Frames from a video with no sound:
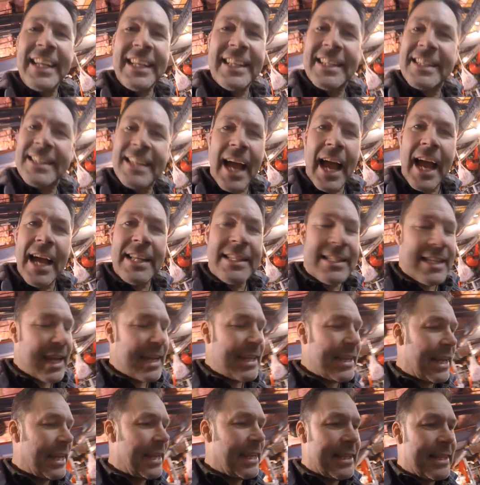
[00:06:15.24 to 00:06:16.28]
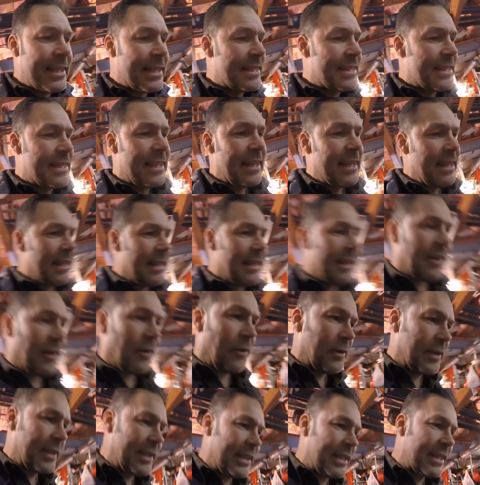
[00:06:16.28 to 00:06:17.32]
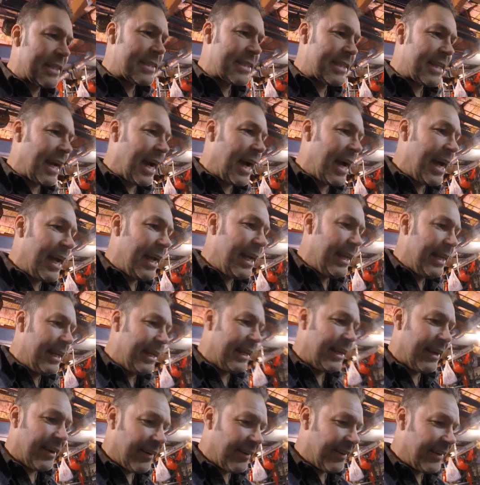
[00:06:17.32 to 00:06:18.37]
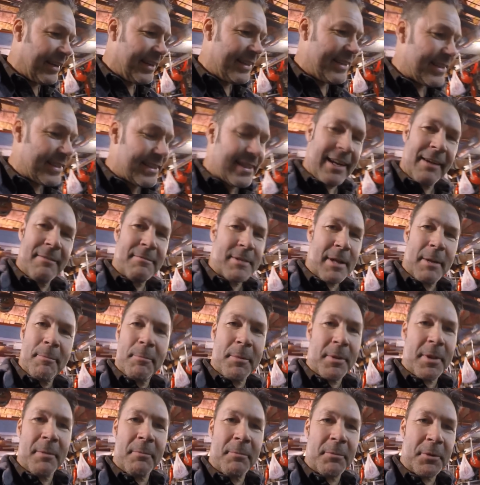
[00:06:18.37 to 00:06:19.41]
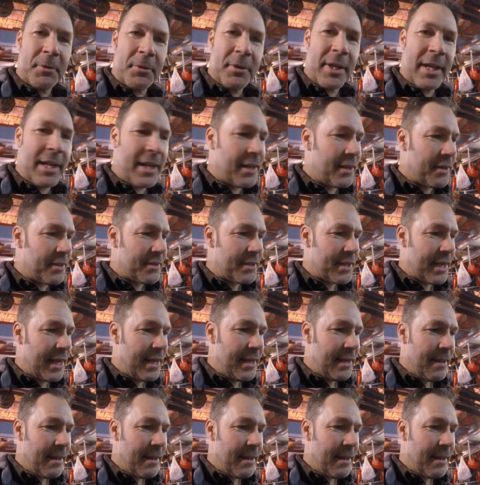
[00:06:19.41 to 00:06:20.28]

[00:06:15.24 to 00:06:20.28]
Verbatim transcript: neat designs, eh? That you just only this guy, you know, he just comes up with them through the years, eh?